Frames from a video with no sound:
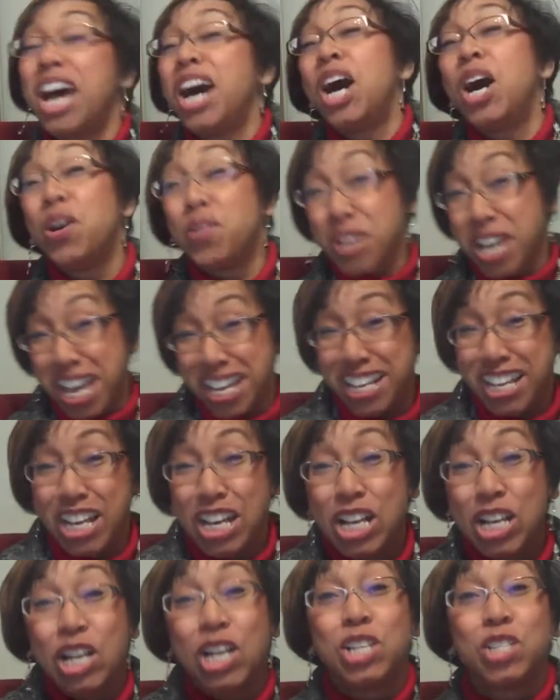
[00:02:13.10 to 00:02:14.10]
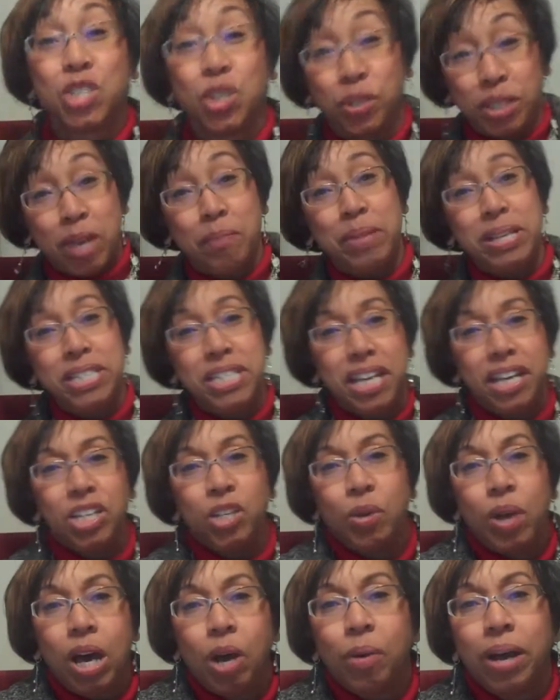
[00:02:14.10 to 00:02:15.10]
Okay, so let me tell
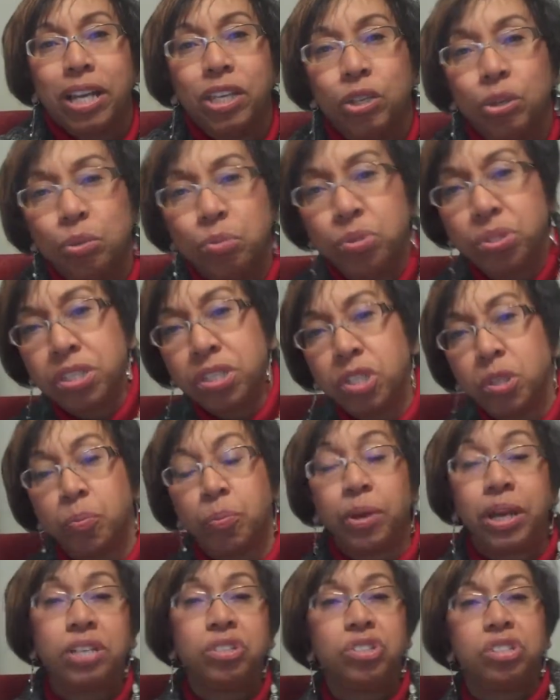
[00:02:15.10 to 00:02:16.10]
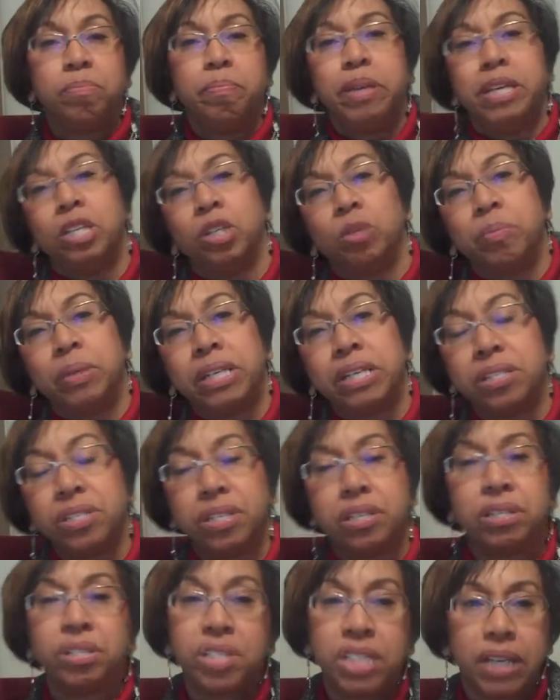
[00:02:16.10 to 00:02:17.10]
you how I use the depression meter, because
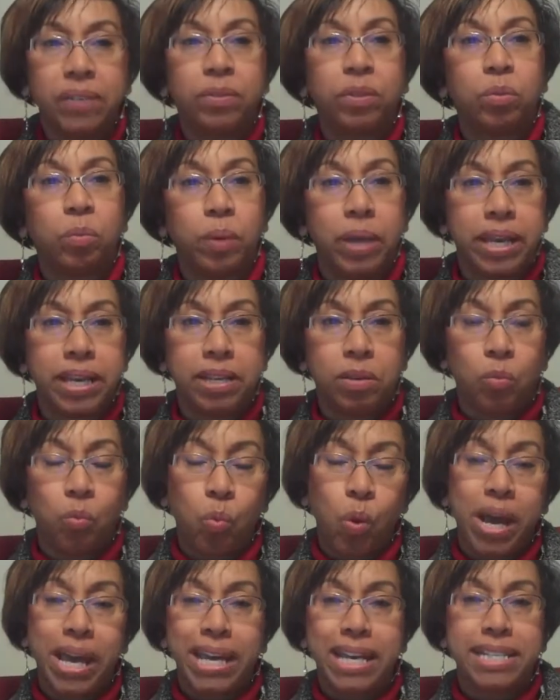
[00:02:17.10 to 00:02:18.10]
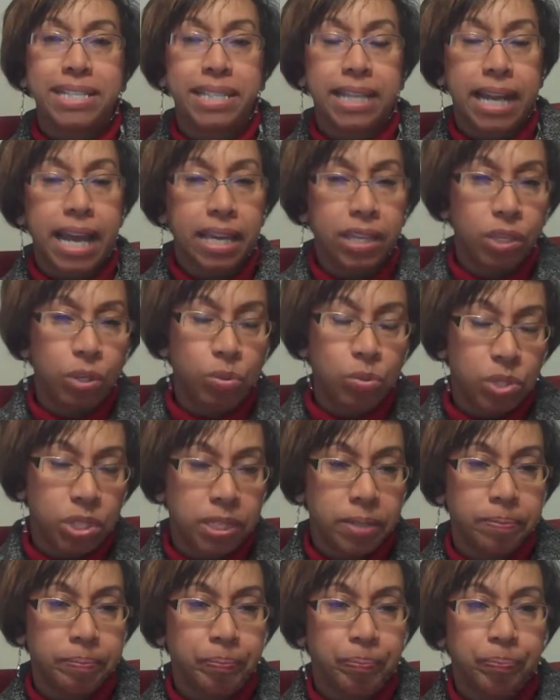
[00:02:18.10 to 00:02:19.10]
there are several ways that I use
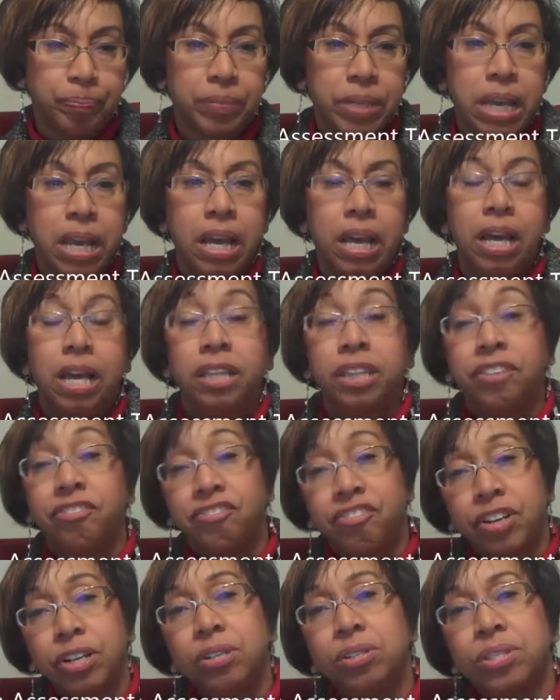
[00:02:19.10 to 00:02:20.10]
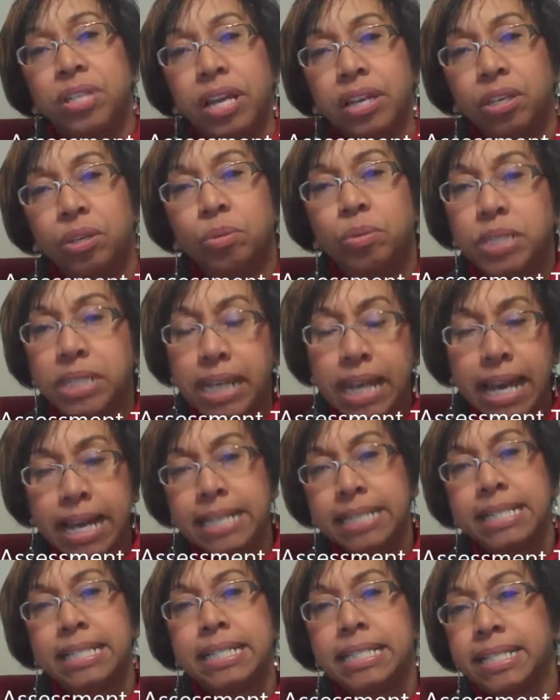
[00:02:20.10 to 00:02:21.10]
it. The first, I use it
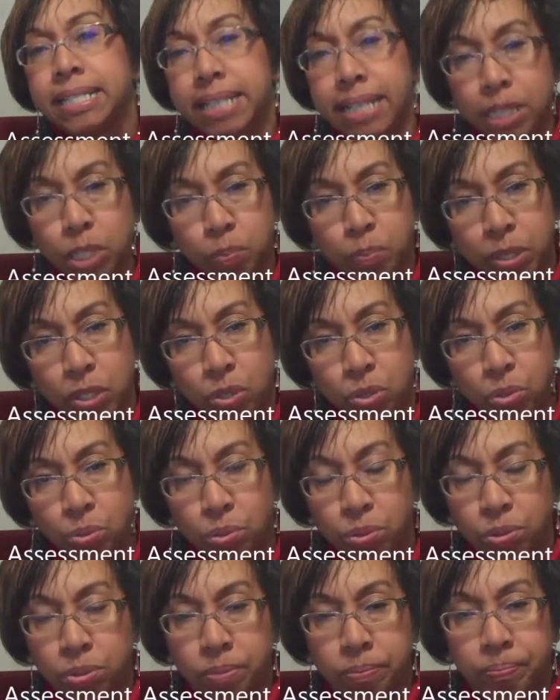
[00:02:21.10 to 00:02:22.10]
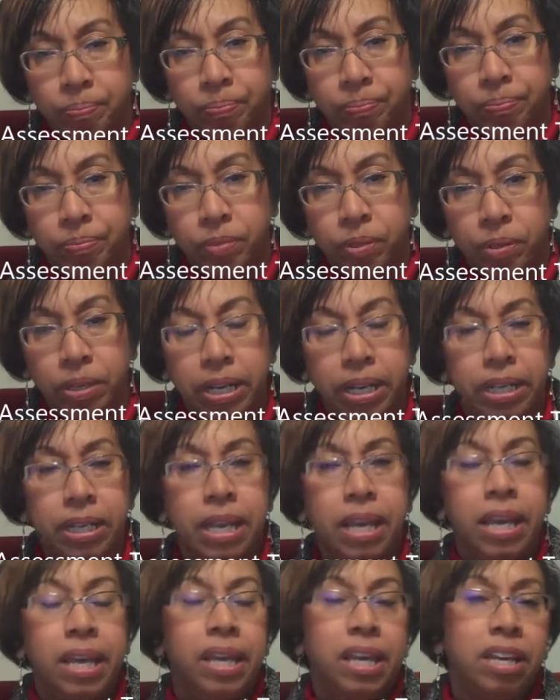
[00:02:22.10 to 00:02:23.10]
as an assessment tool. All right,
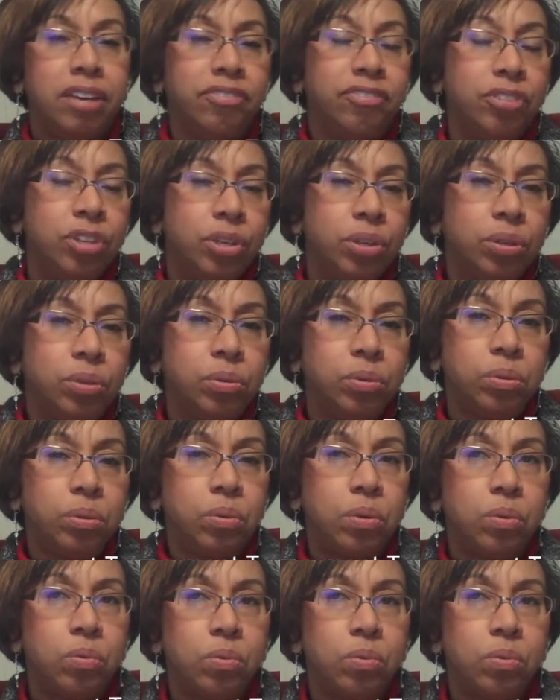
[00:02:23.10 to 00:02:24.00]
if you